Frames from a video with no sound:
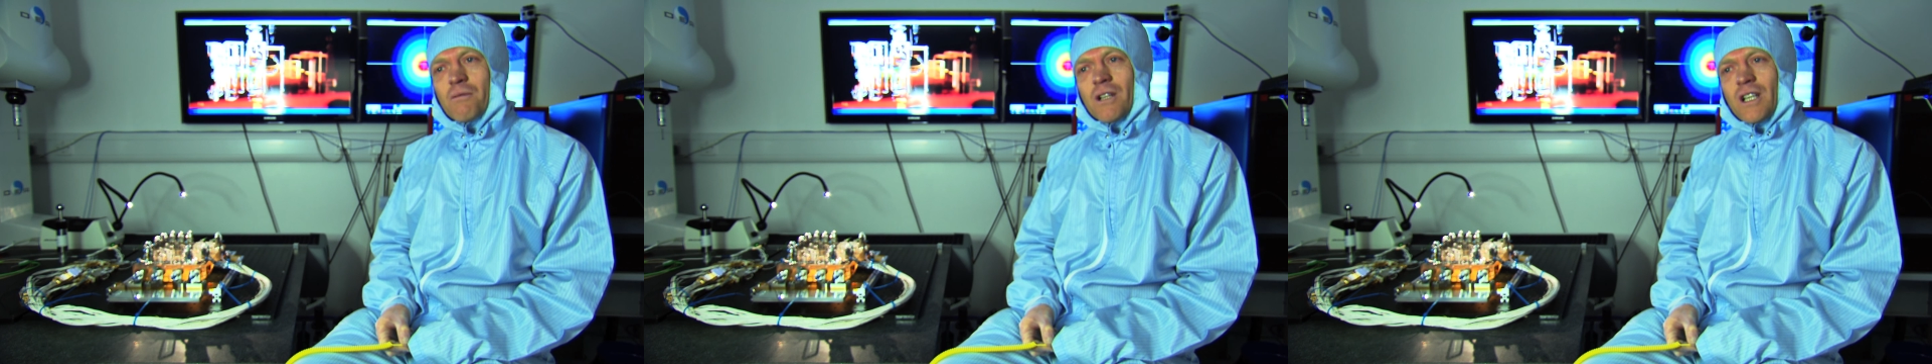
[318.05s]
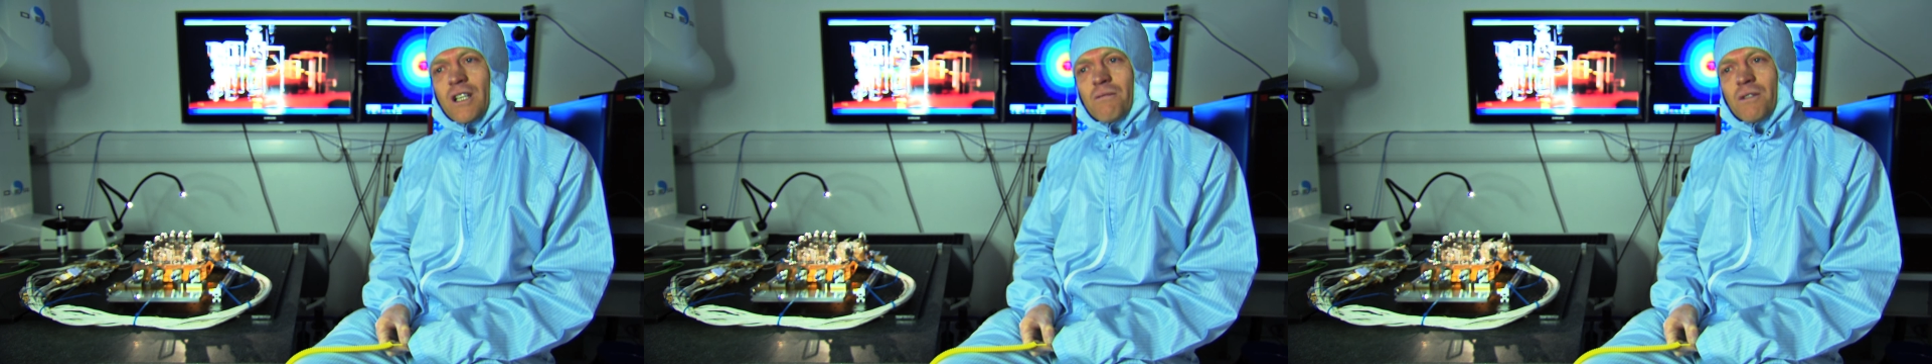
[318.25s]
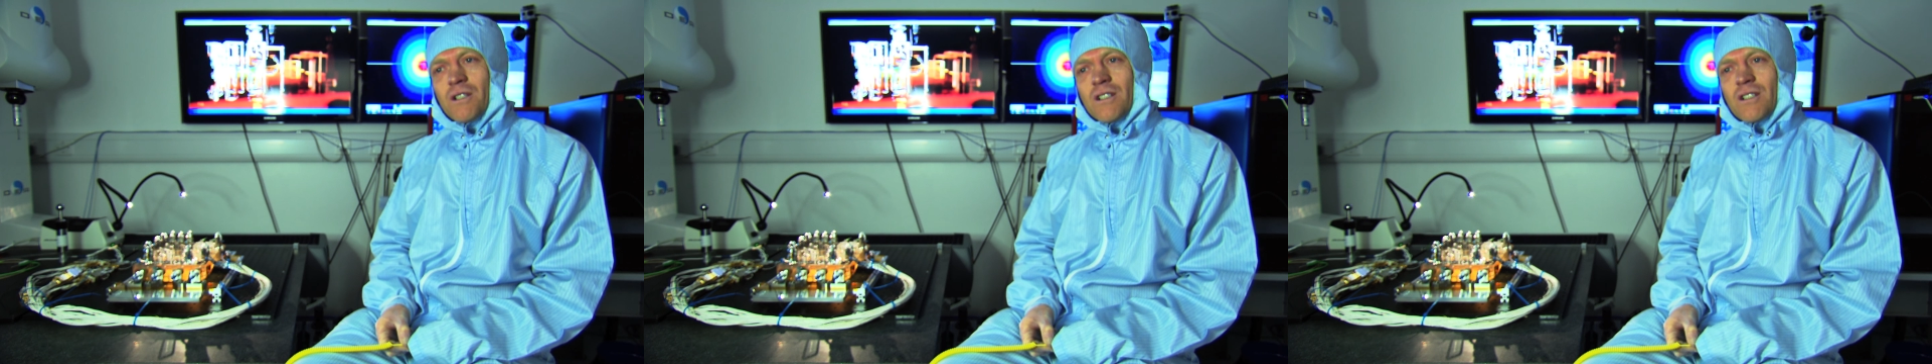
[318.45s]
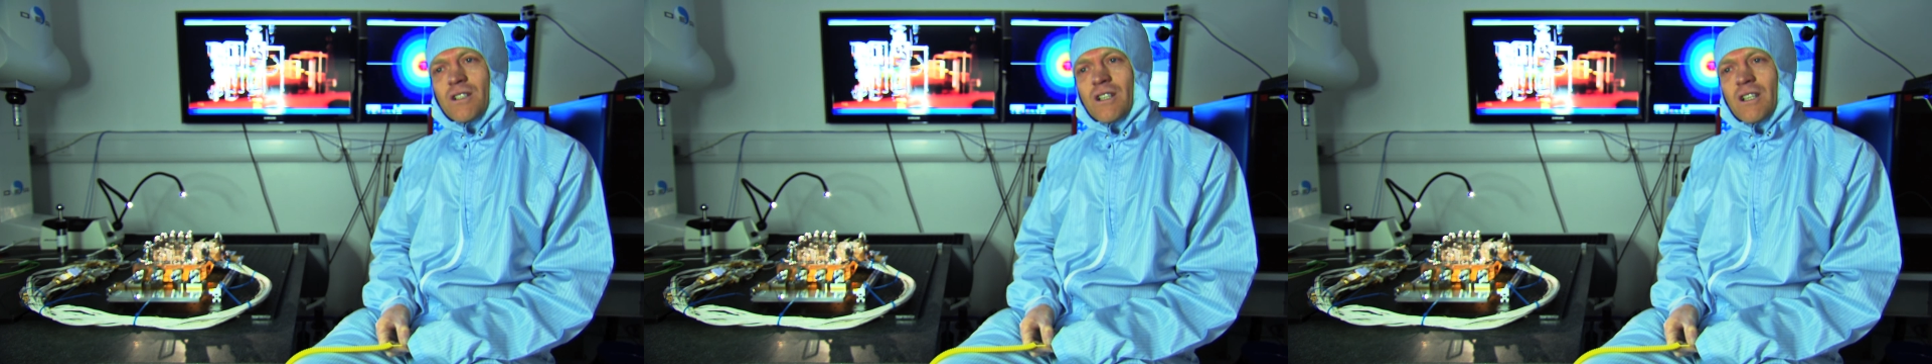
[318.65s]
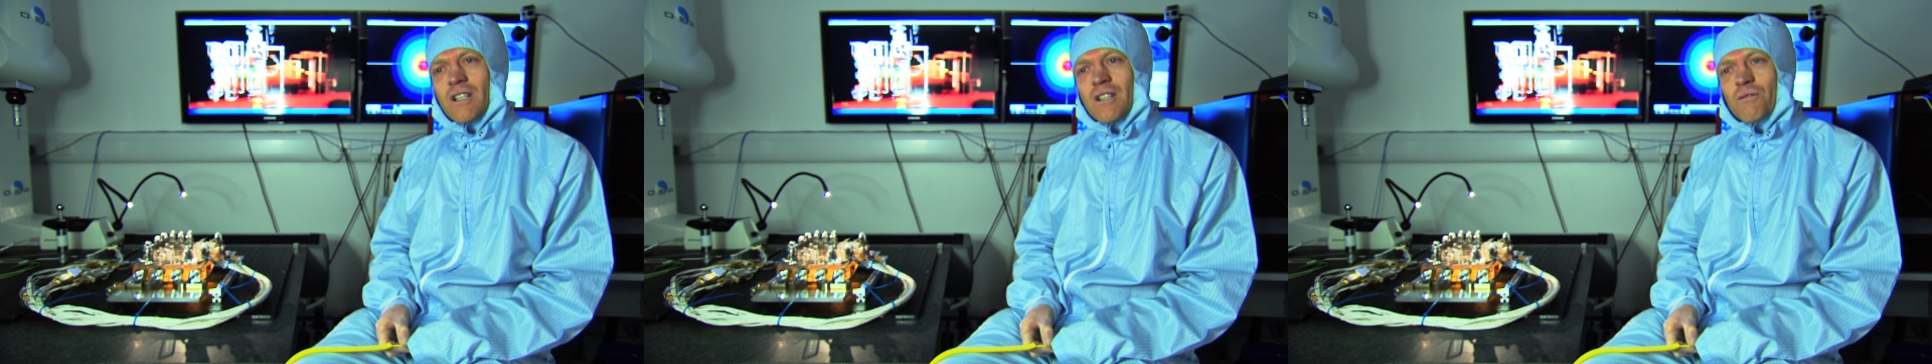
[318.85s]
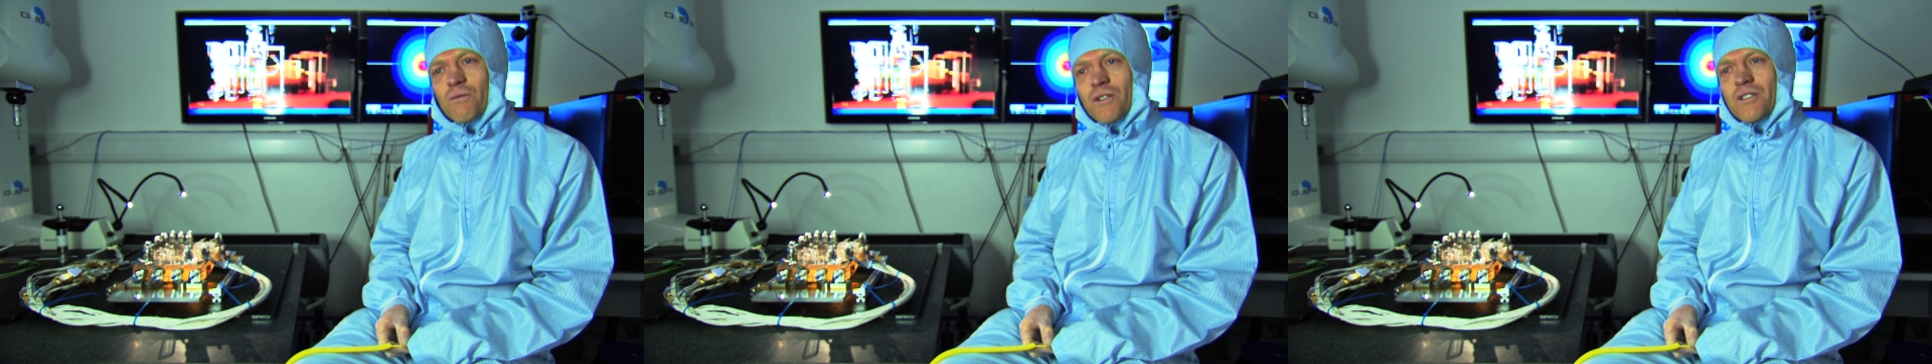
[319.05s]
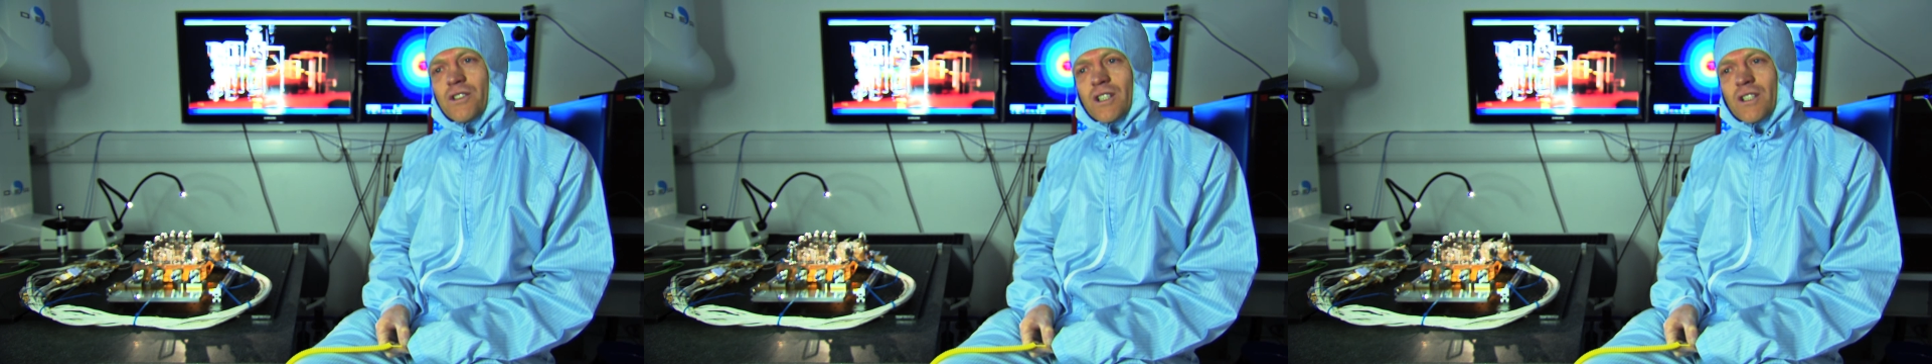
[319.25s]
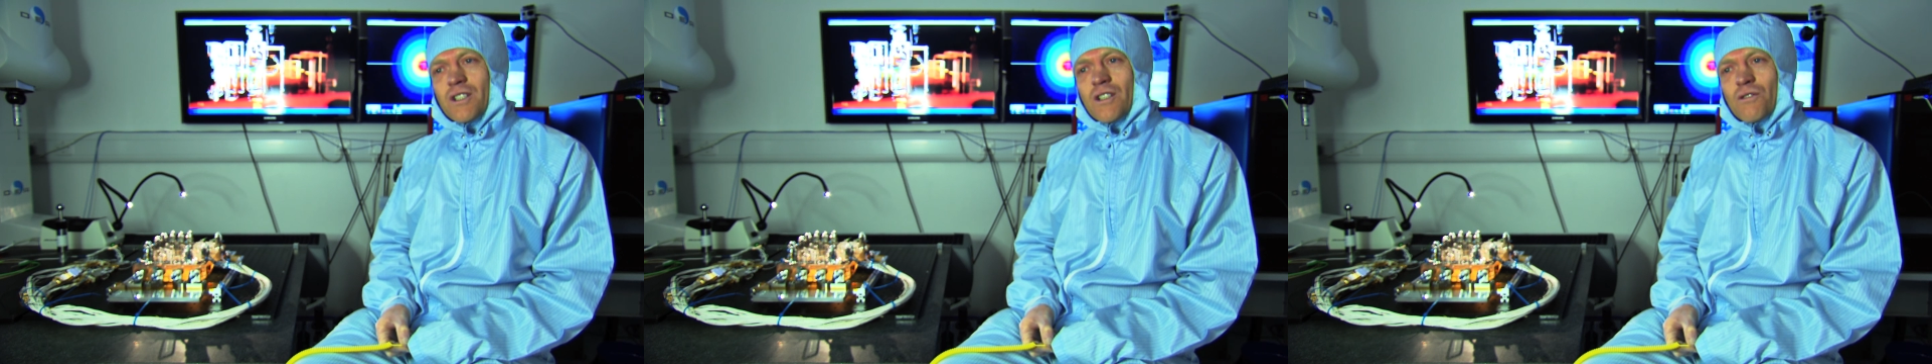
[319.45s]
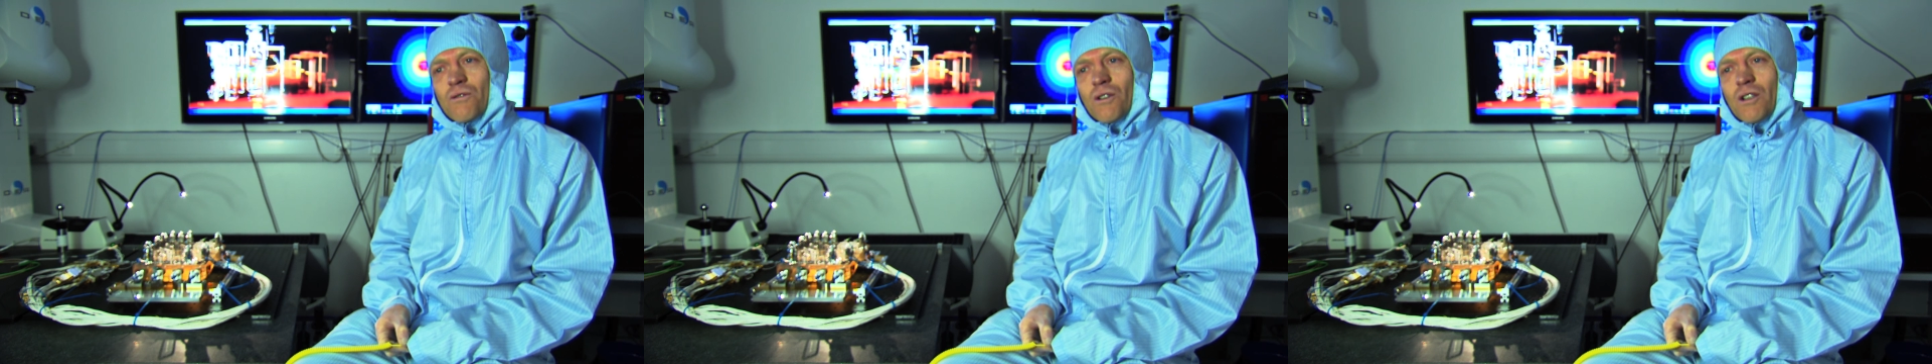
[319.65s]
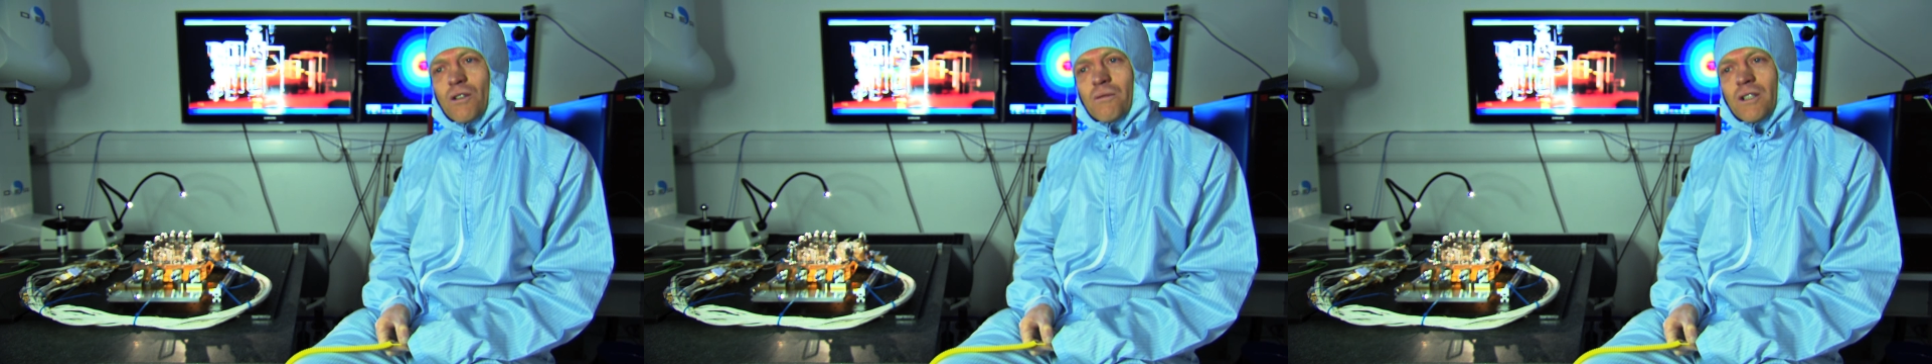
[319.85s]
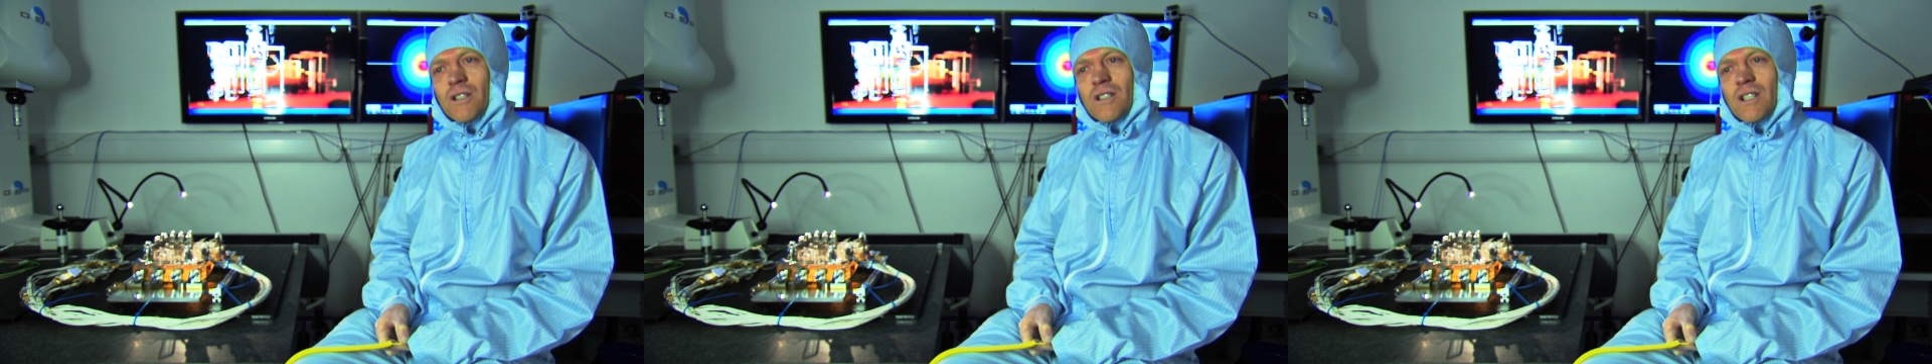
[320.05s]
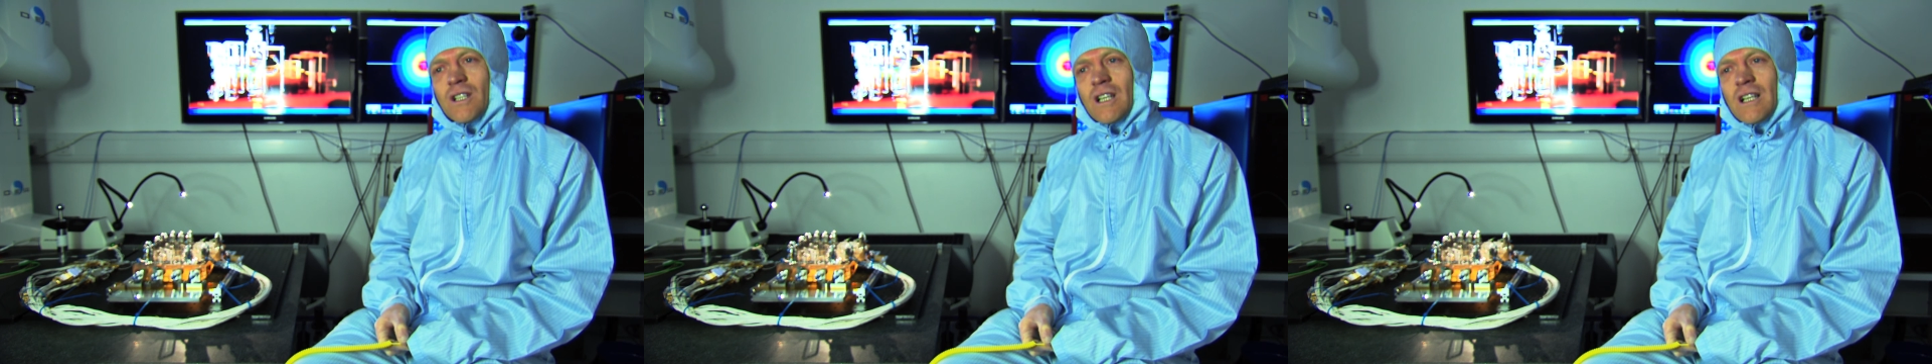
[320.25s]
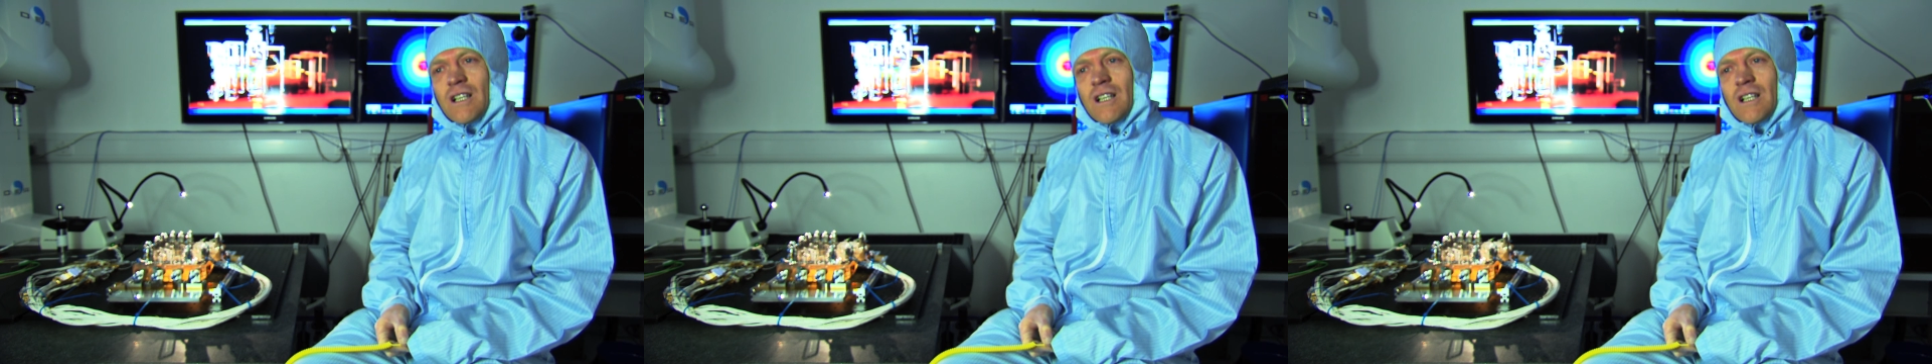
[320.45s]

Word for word: alignment once it gets into orbit.